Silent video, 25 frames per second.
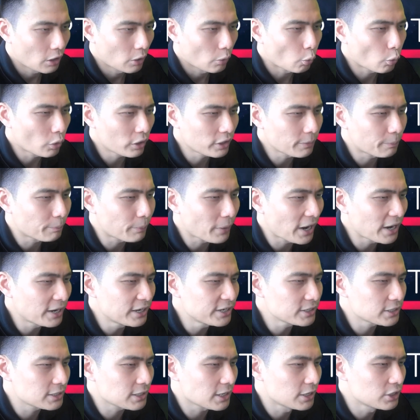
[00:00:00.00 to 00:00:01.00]
What the
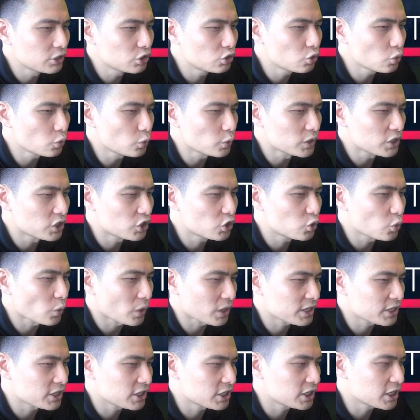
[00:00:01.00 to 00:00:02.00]
pilots can do is to
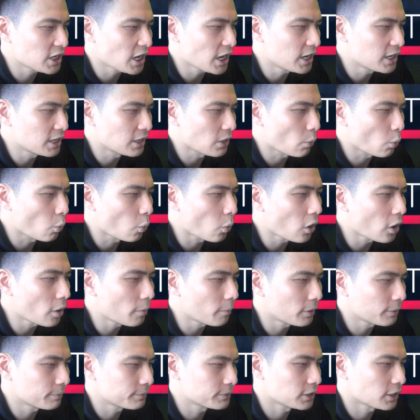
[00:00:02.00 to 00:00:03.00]
extend the
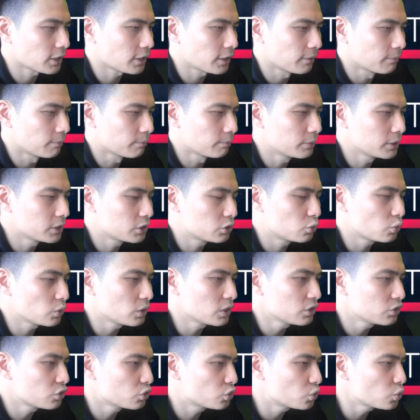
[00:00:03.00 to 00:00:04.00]
warm-up time
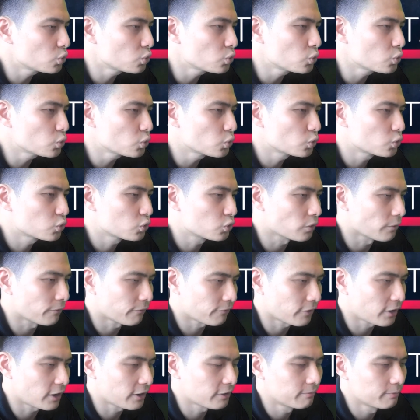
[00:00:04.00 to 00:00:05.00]
between 2 to
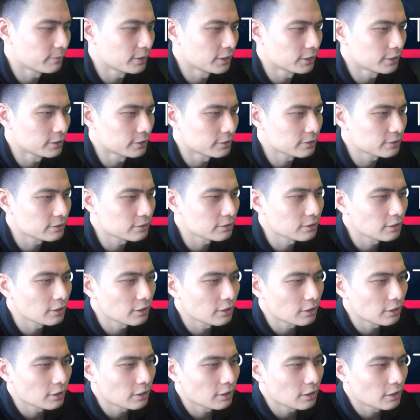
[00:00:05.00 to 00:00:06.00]
5 minutes.
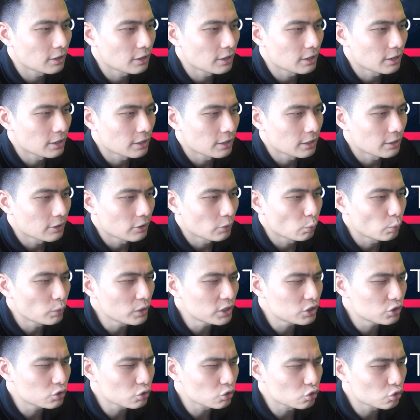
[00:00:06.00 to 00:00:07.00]
We
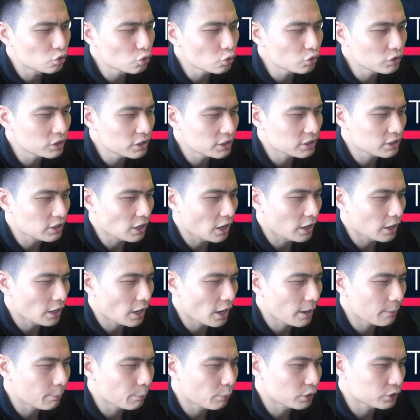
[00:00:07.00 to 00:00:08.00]
should do this at
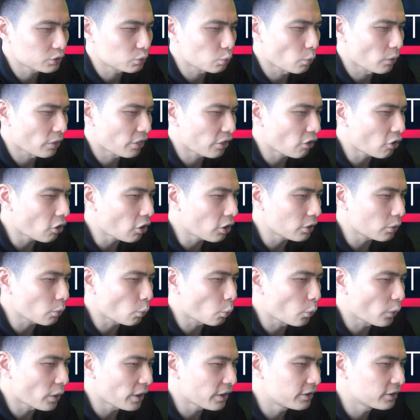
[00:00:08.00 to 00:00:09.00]
airports with hot
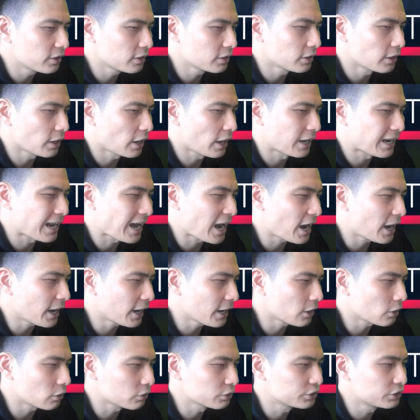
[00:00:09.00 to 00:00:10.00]
weather and
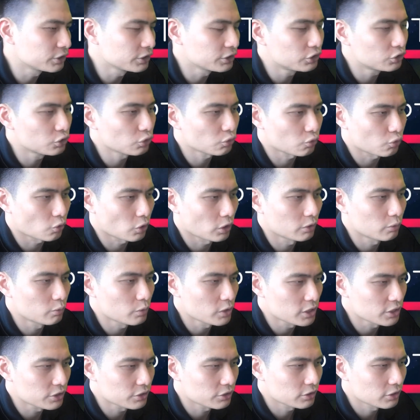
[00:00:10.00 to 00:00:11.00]
high-altitude
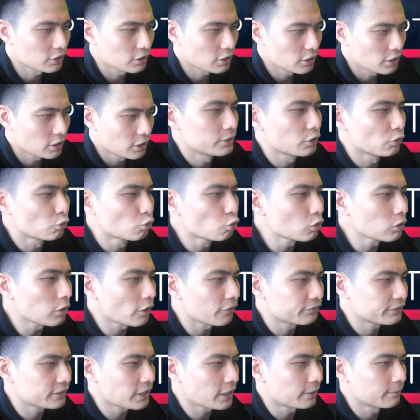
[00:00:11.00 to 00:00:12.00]
runways. The rule
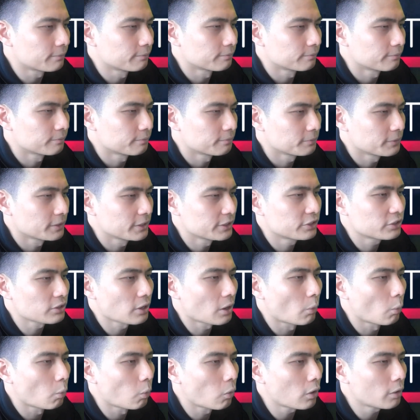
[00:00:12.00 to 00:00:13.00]
of thumb is
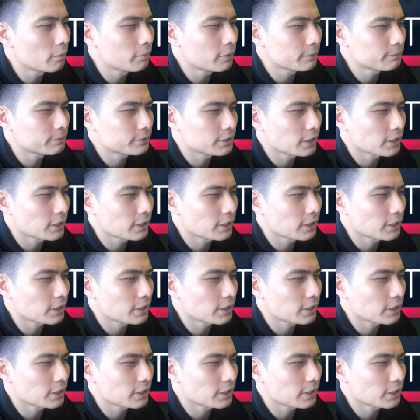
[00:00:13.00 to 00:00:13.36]
a warm-up